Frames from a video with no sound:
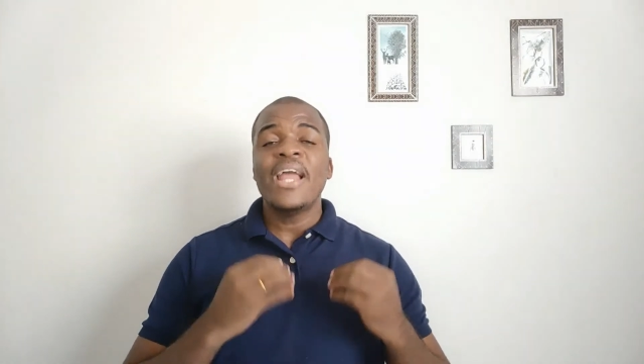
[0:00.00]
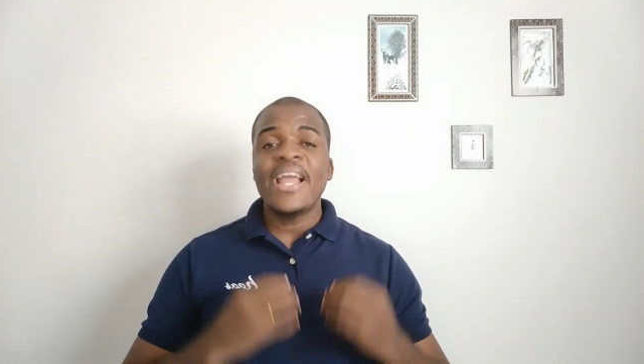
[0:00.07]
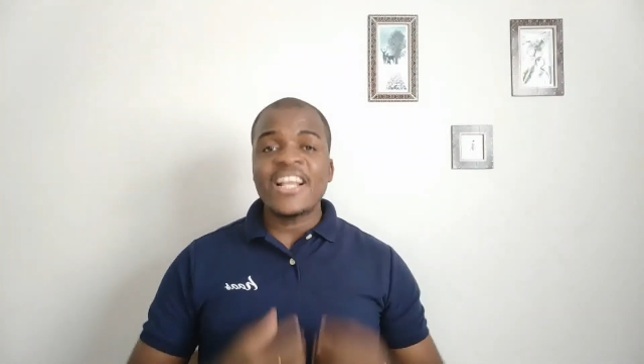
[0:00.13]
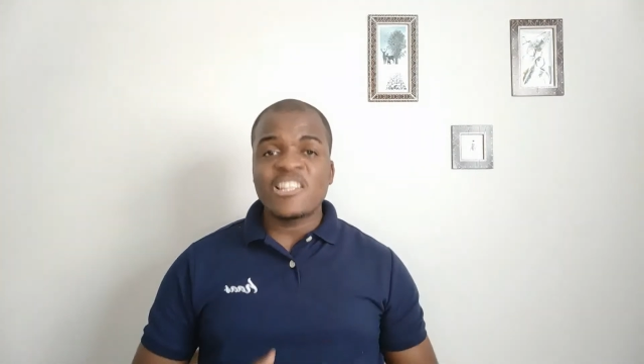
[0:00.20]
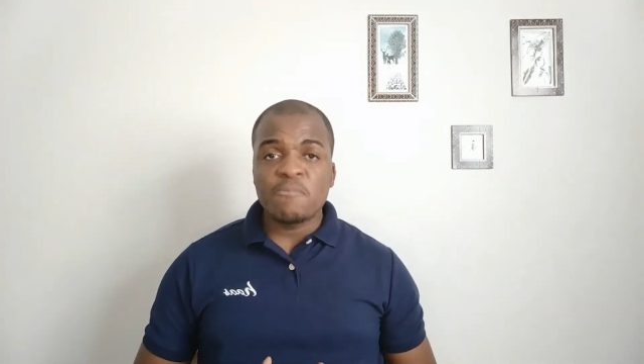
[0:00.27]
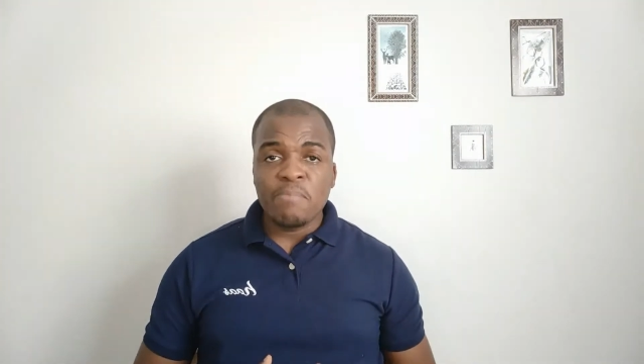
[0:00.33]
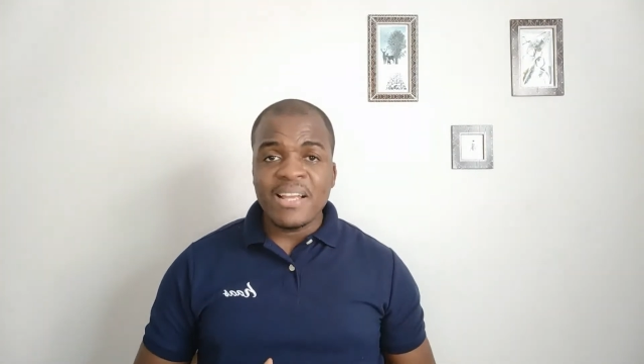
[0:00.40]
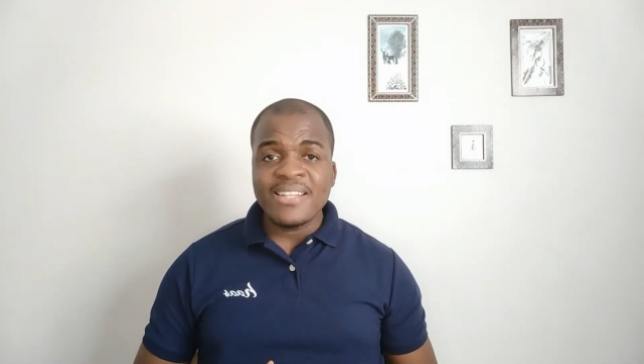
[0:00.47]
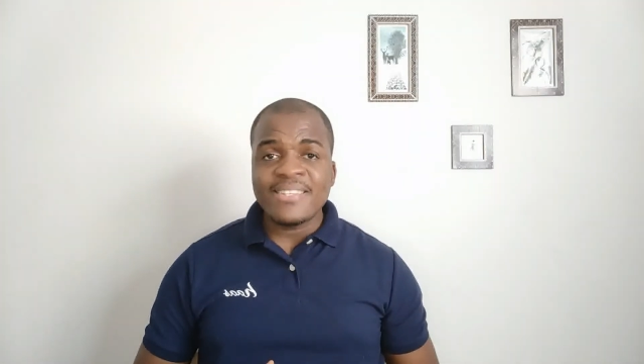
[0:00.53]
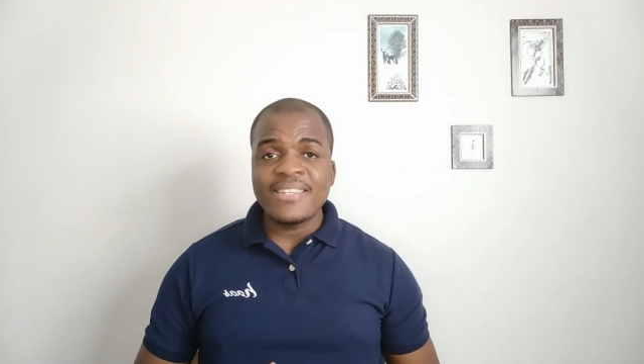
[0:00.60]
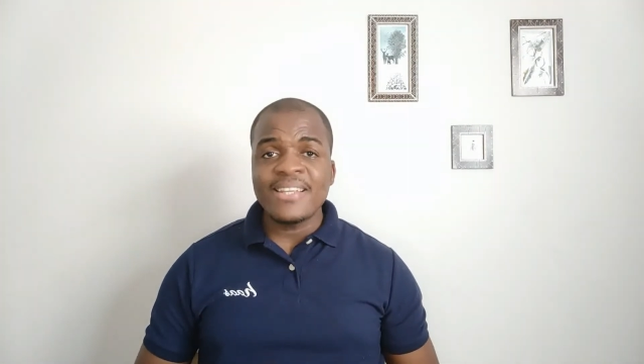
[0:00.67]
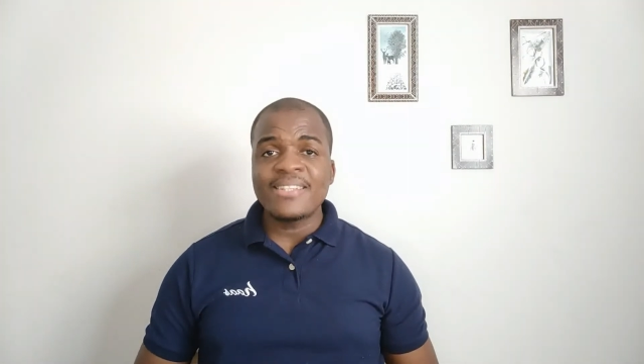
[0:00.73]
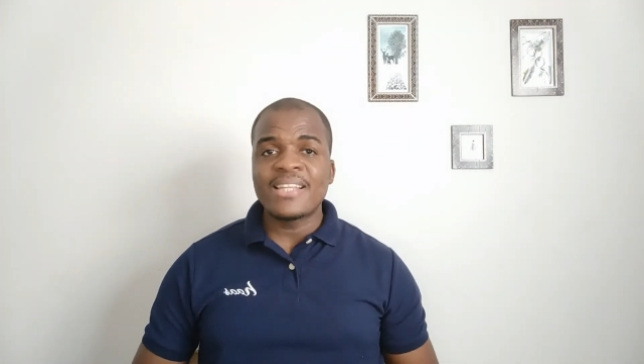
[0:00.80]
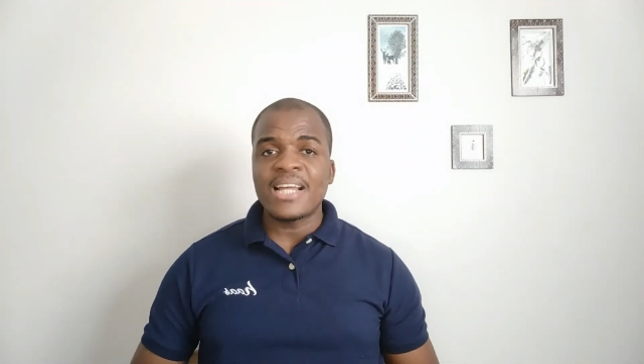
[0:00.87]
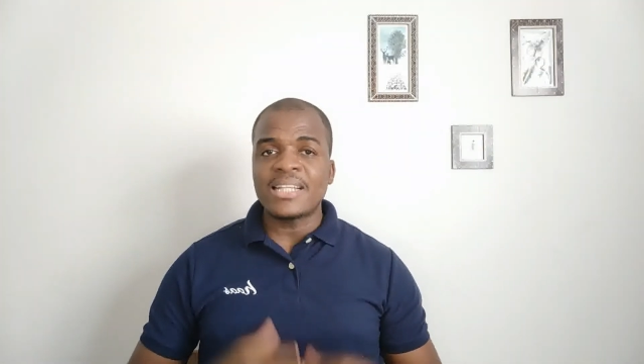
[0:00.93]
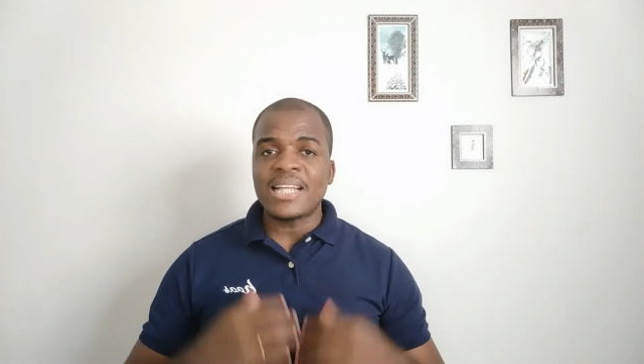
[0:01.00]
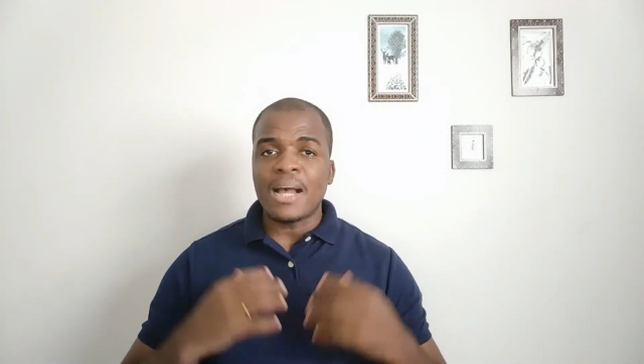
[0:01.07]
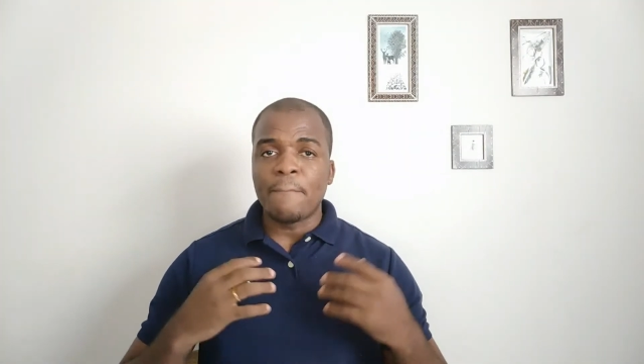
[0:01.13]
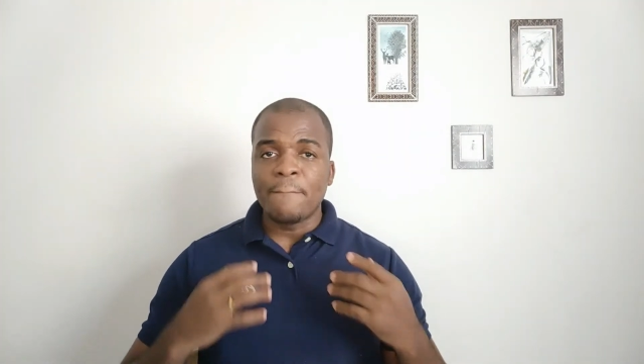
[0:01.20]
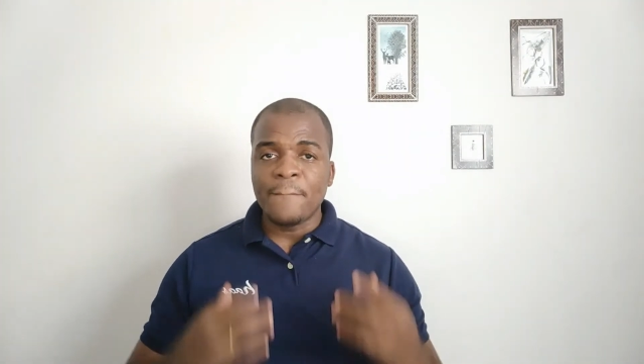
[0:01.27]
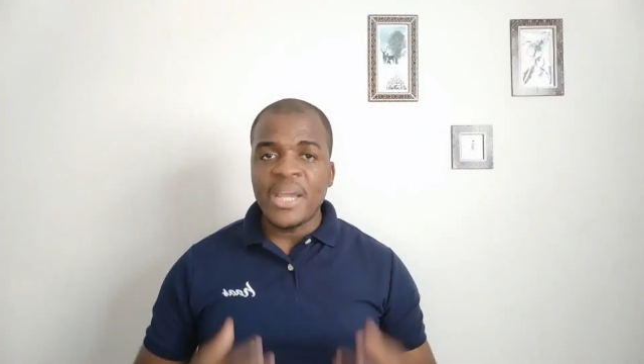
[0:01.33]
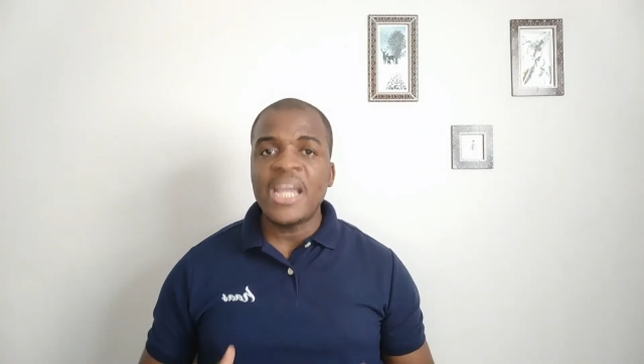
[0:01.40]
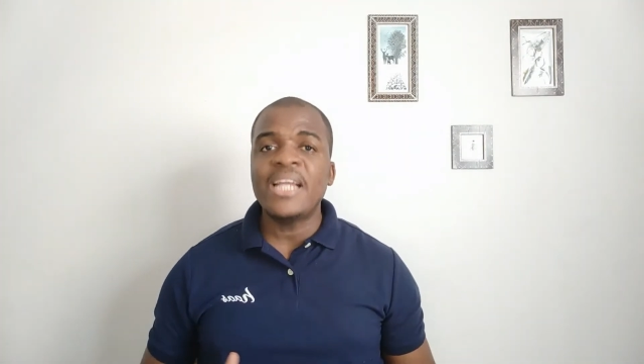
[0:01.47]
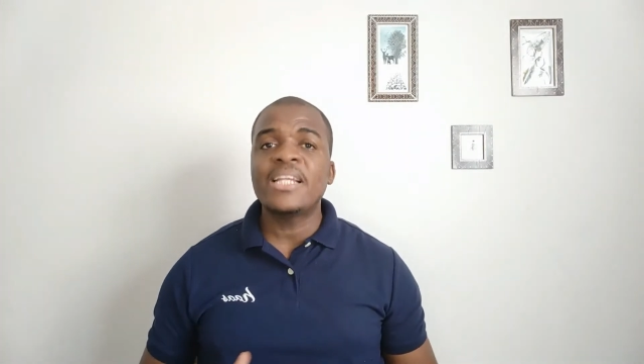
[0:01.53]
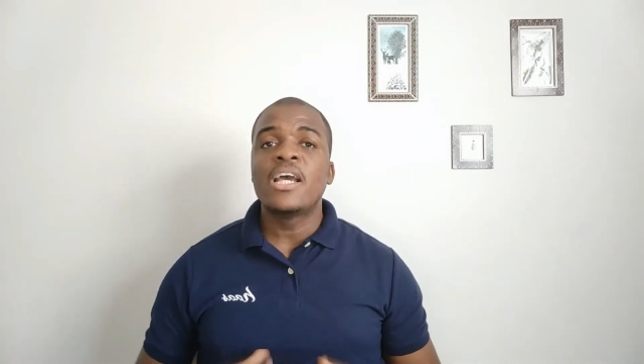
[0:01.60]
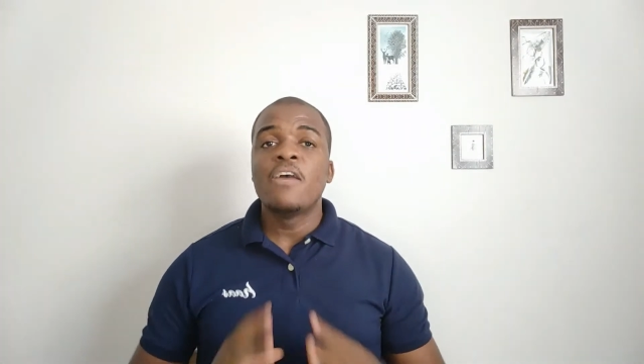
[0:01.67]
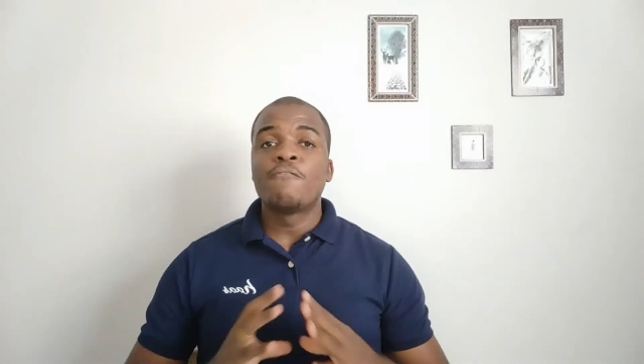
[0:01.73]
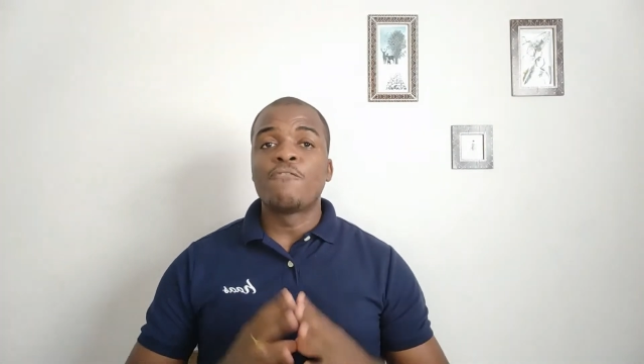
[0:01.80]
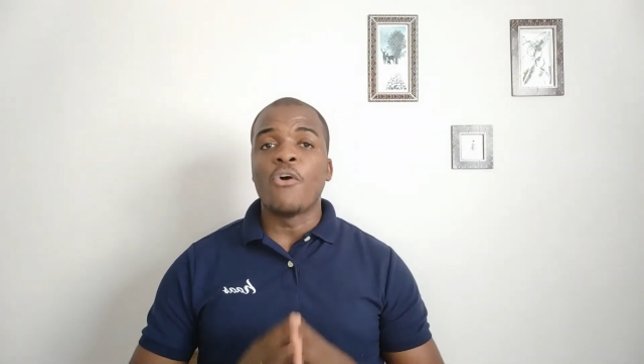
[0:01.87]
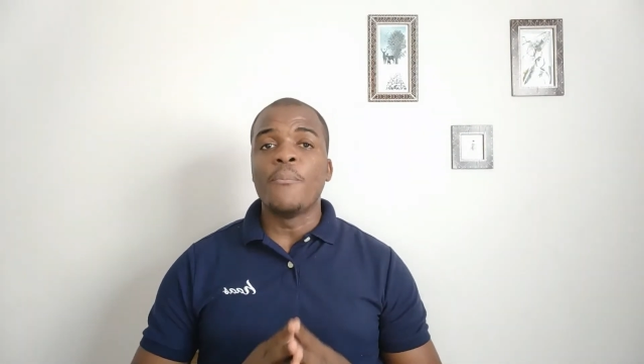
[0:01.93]
expenses that are made
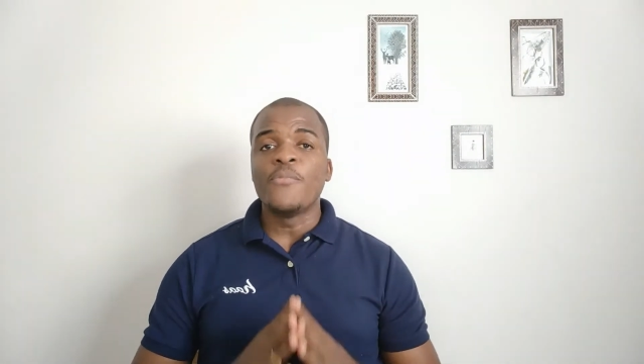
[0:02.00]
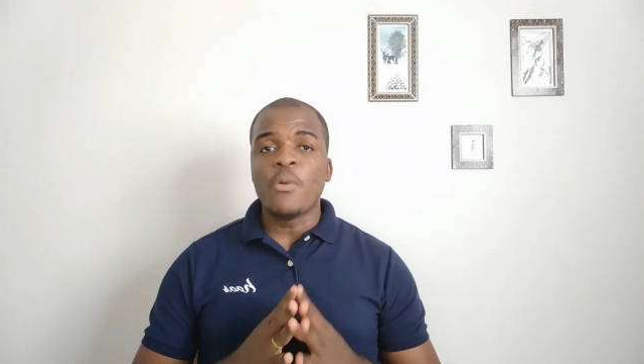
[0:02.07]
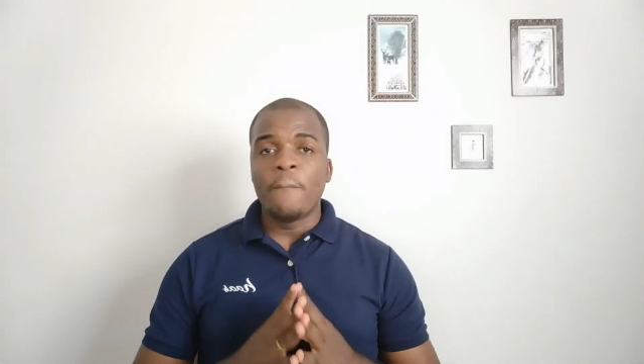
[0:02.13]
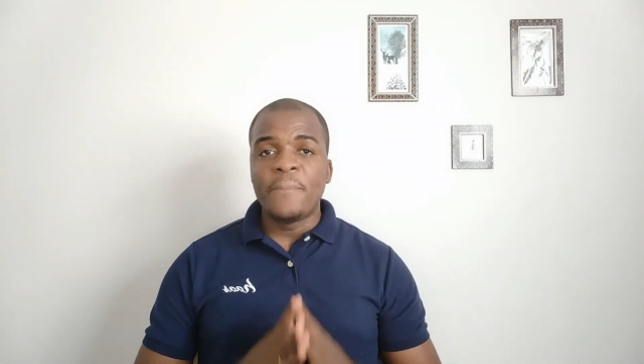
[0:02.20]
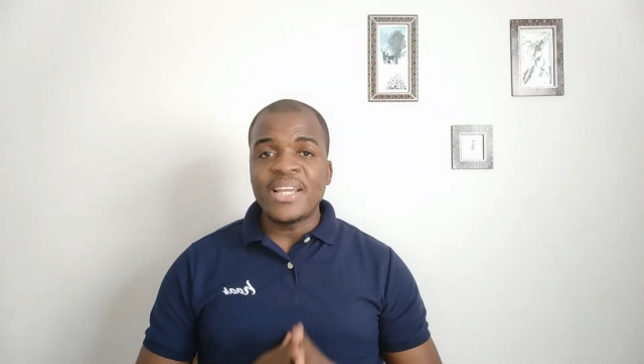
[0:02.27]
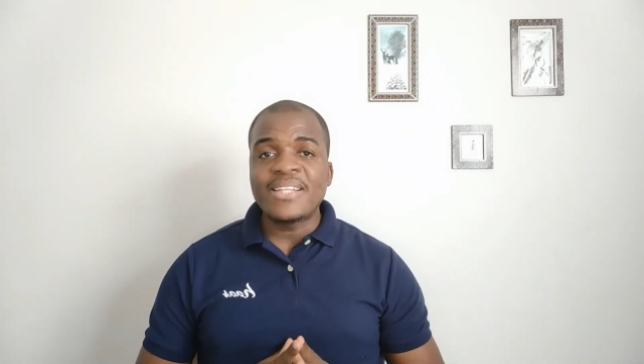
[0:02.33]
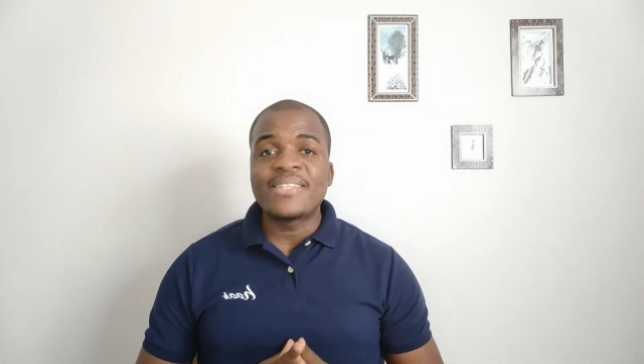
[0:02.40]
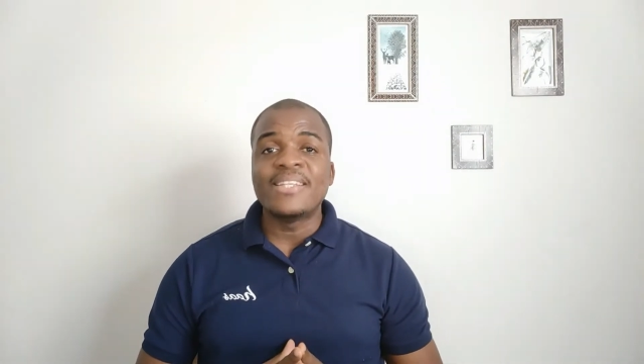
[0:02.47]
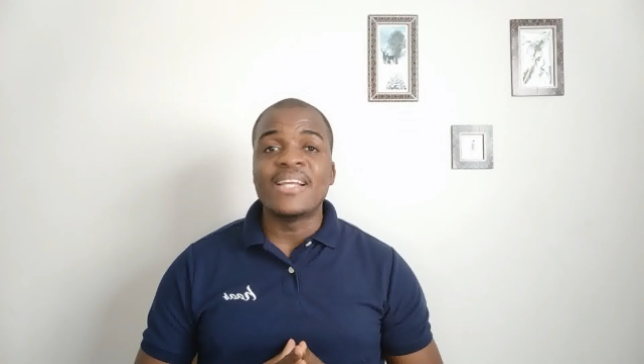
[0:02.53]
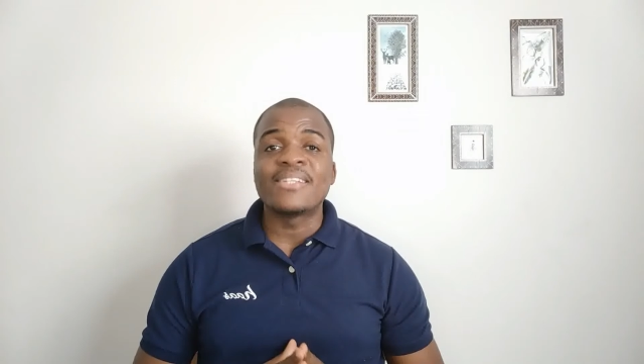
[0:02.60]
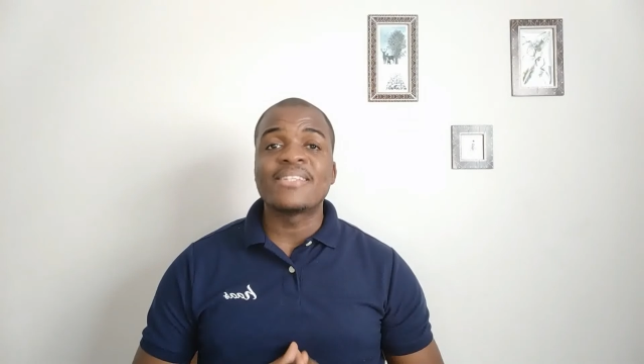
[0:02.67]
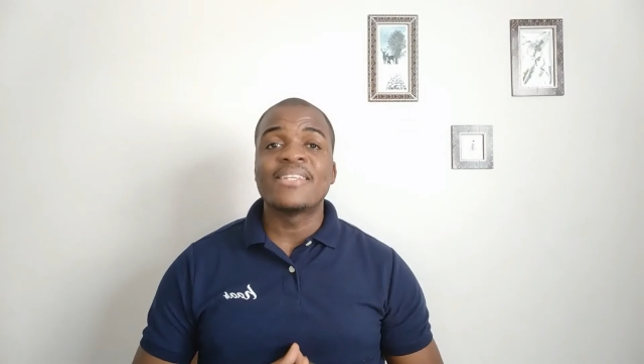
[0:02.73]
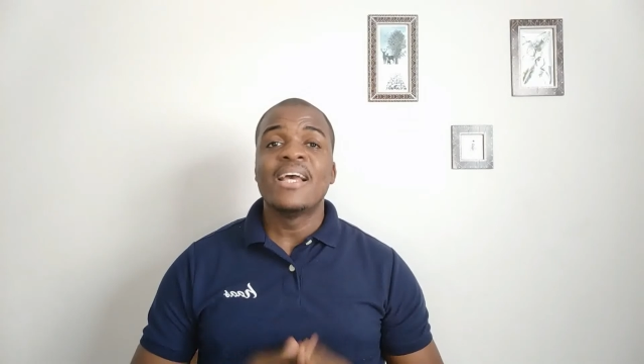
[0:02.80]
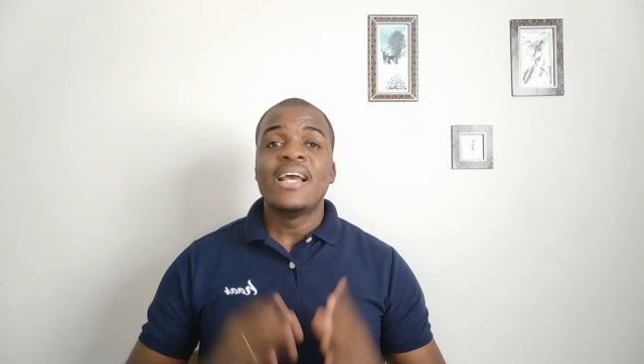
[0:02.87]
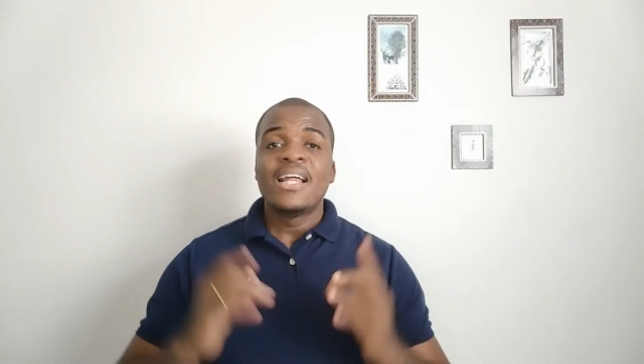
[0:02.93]
from your business.